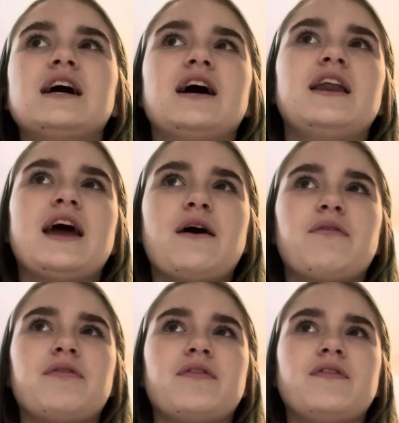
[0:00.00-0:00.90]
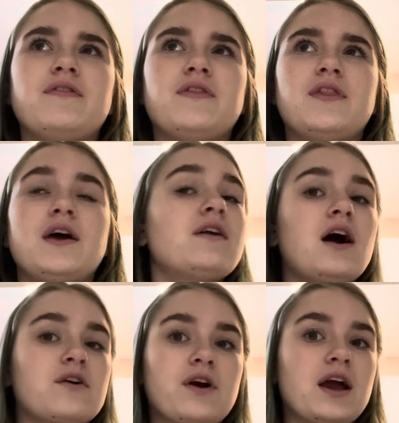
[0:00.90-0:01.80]
Now, they're
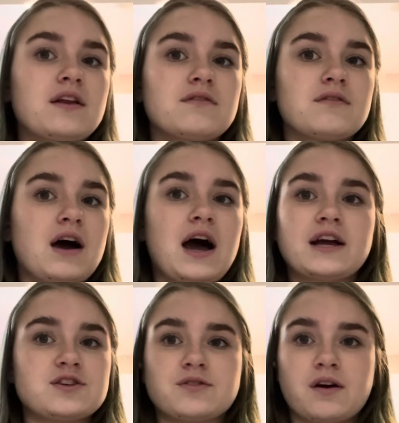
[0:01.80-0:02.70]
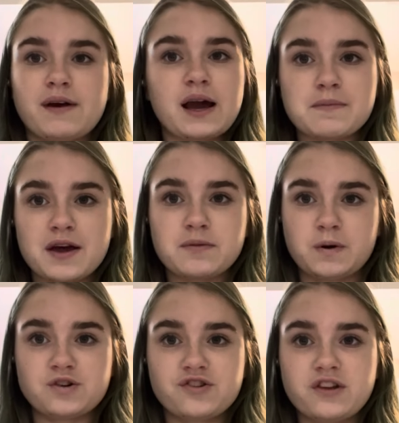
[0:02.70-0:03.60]
not great. I do not recommend
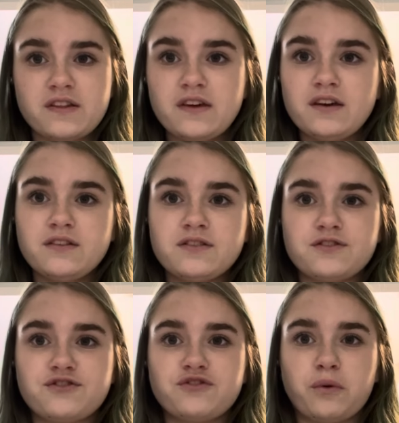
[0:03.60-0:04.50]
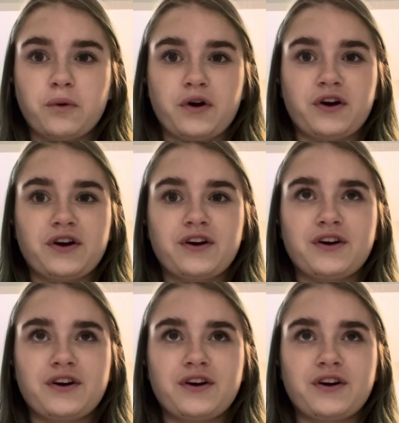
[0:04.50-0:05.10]
purchasing these for